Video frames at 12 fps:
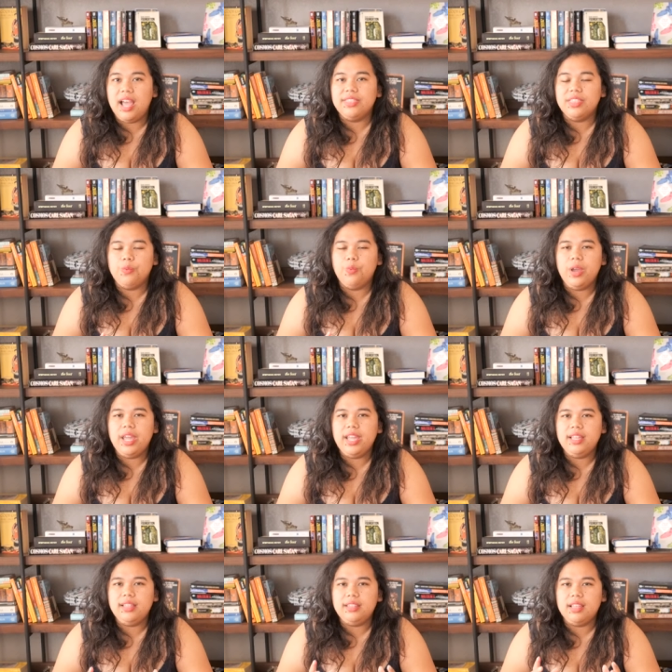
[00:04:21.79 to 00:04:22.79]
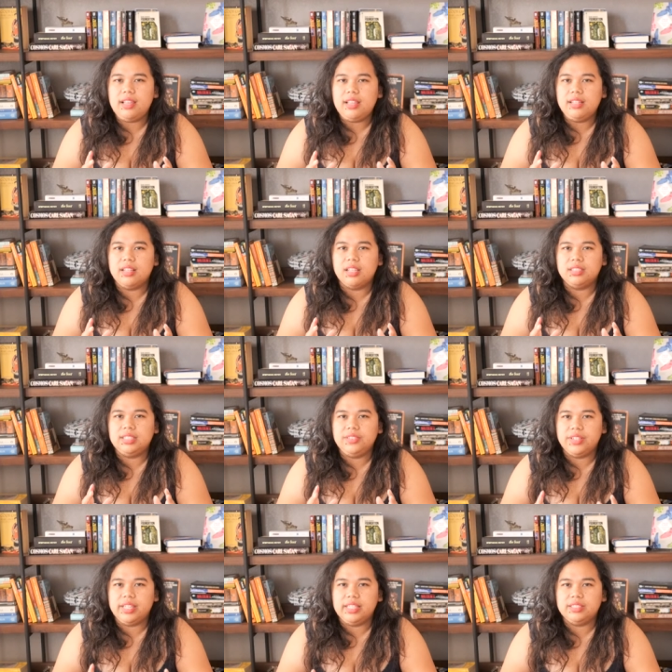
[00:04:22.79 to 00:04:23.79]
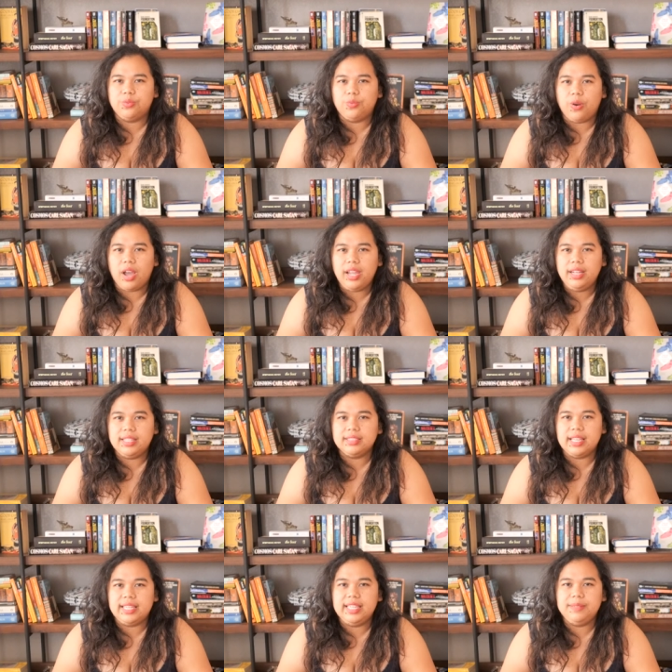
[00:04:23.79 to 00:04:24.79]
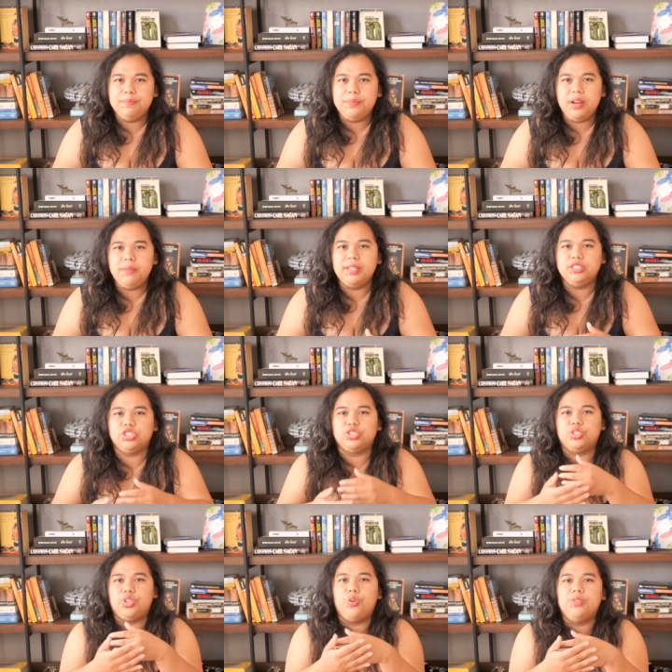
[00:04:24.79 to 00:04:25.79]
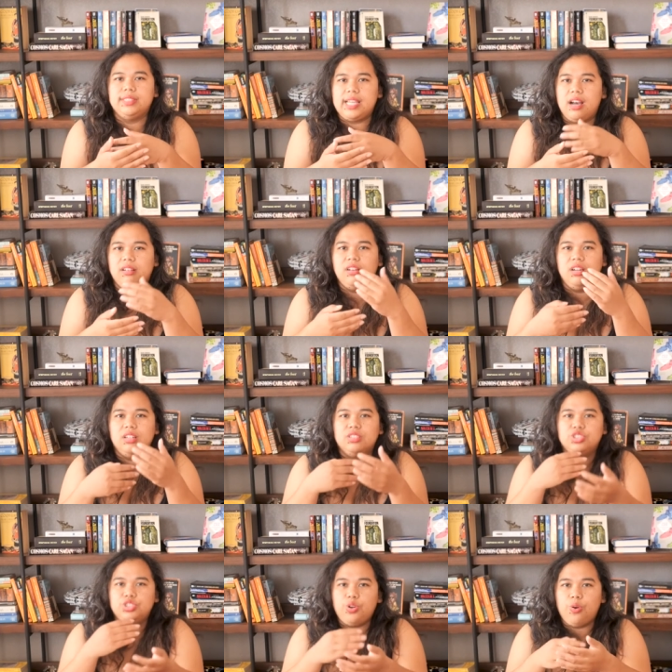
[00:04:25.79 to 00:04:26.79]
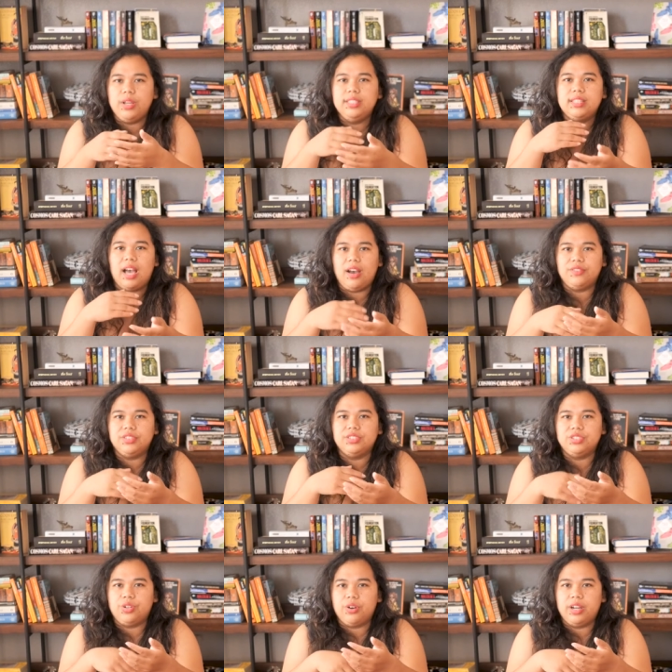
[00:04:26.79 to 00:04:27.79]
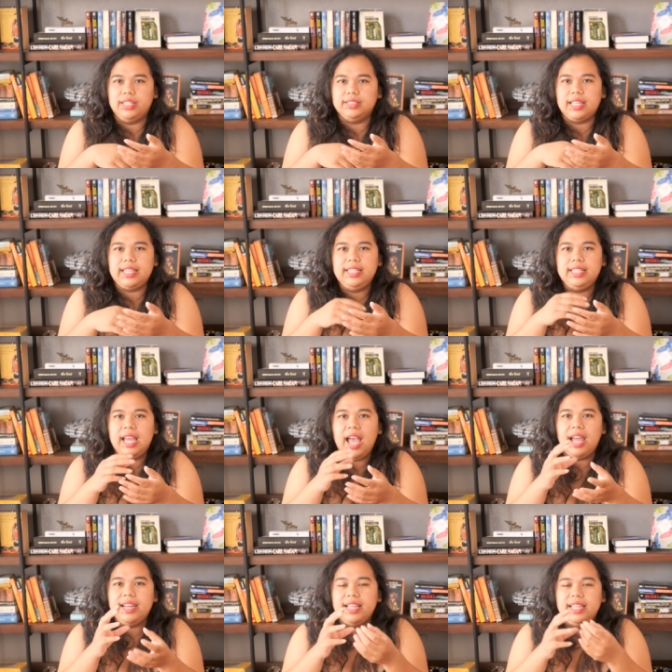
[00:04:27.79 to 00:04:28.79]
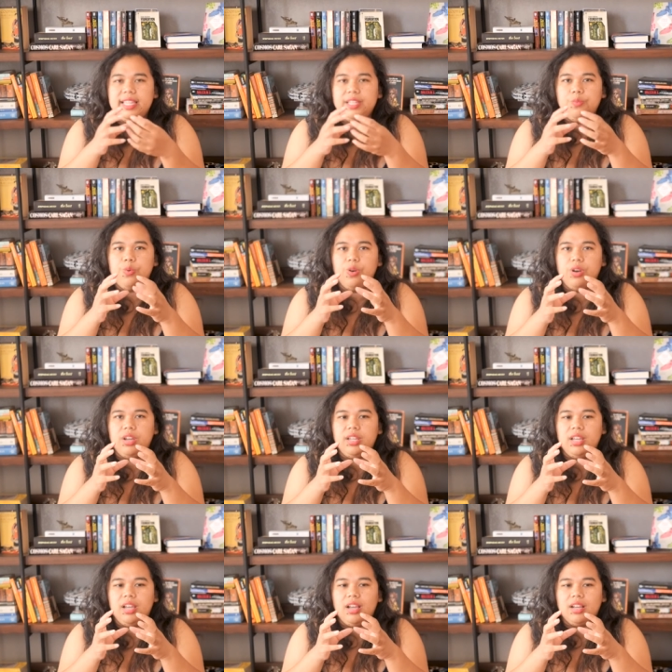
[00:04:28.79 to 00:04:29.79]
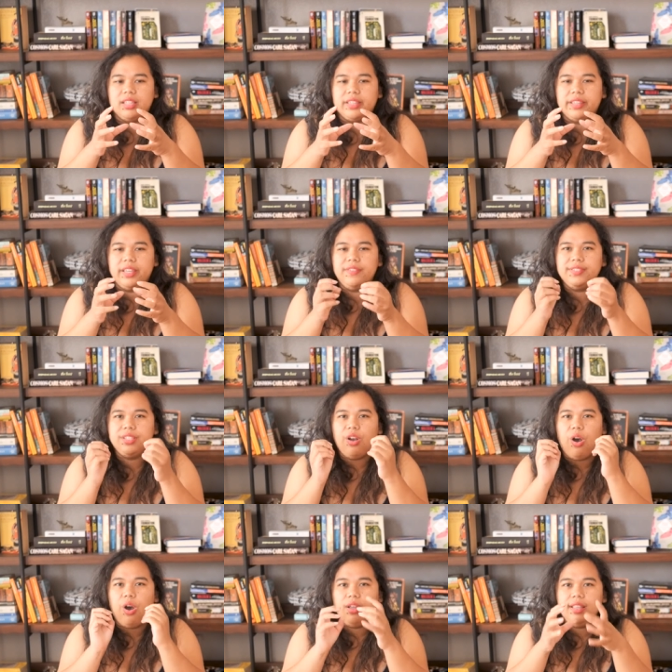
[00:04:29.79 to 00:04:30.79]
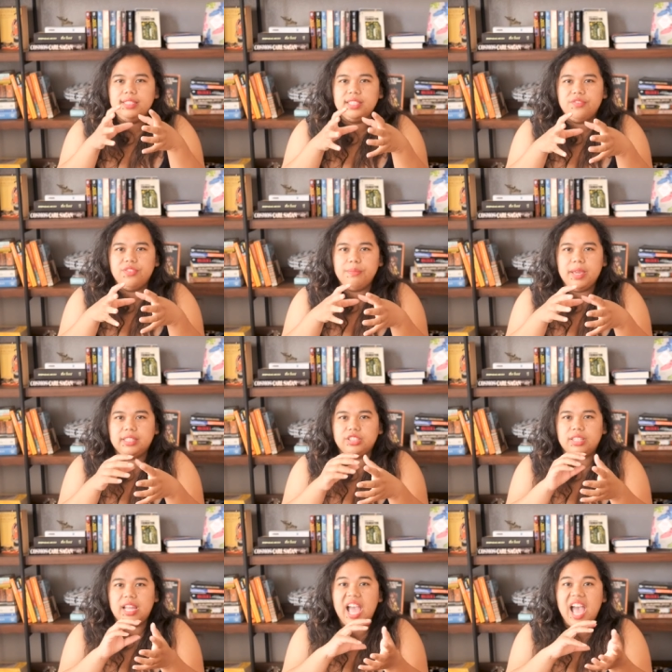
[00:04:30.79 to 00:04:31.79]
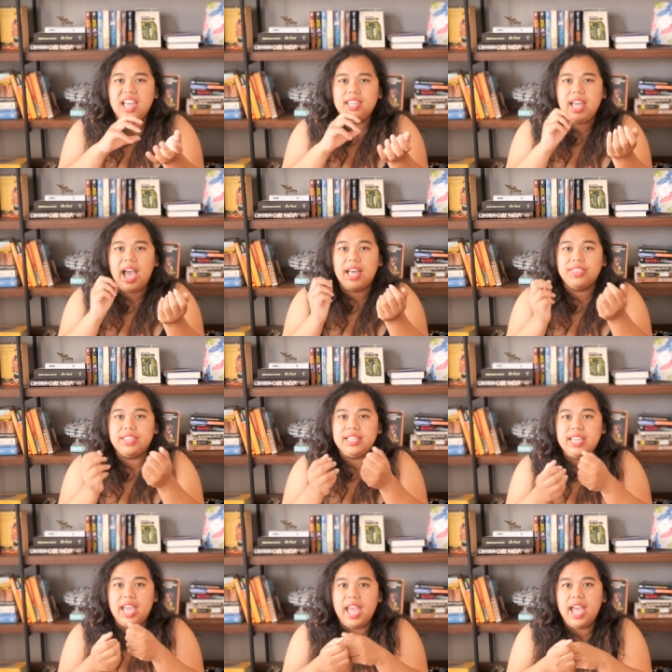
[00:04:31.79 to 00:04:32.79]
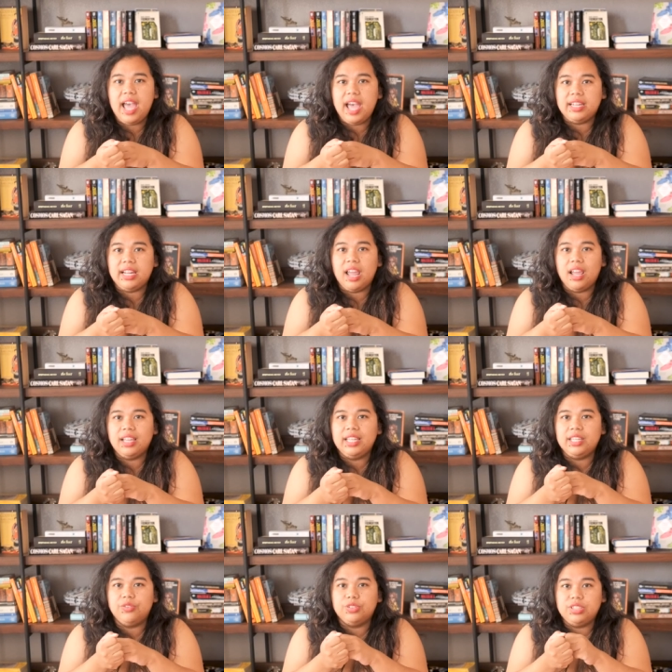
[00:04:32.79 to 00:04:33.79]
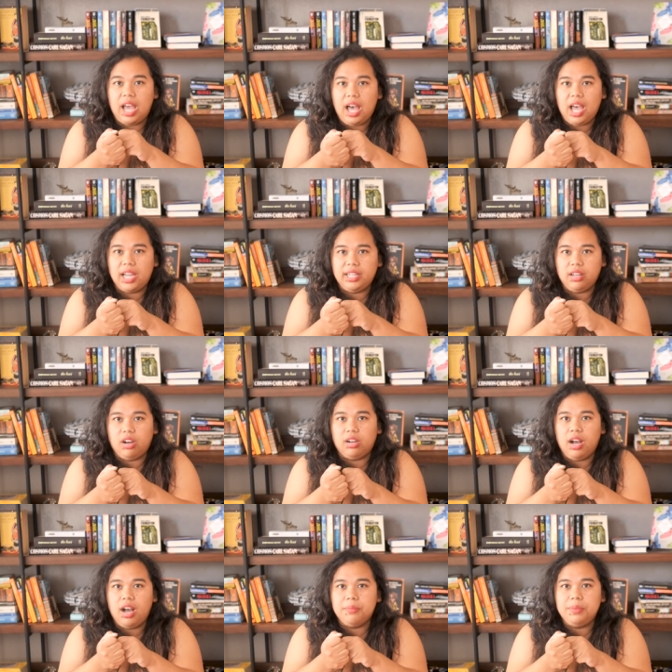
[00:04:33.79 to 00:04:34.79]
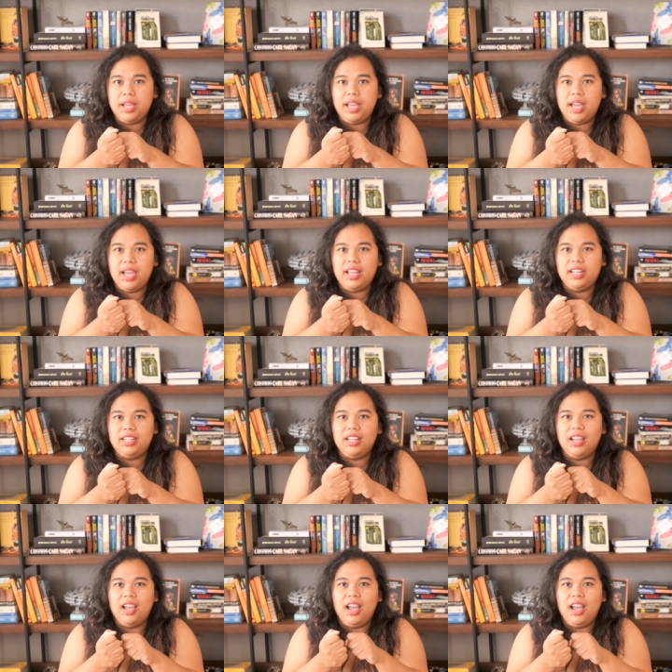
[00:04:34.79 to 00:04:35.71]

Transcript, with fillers: And the way that Stephen King's write is that he pretty much throws out stories after stories. Like he and he would gives you all this information and at the end he will tie it all up and